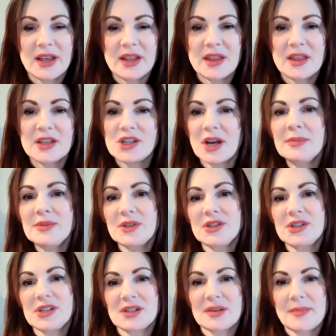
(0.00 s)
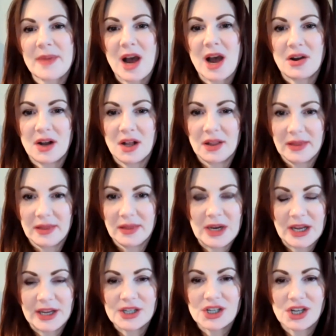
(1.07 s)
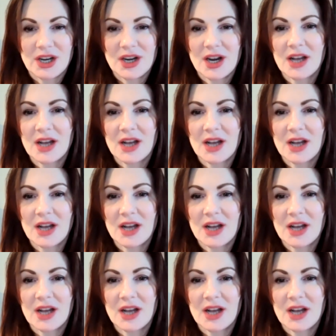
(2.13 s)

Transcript: the job search is about elimination,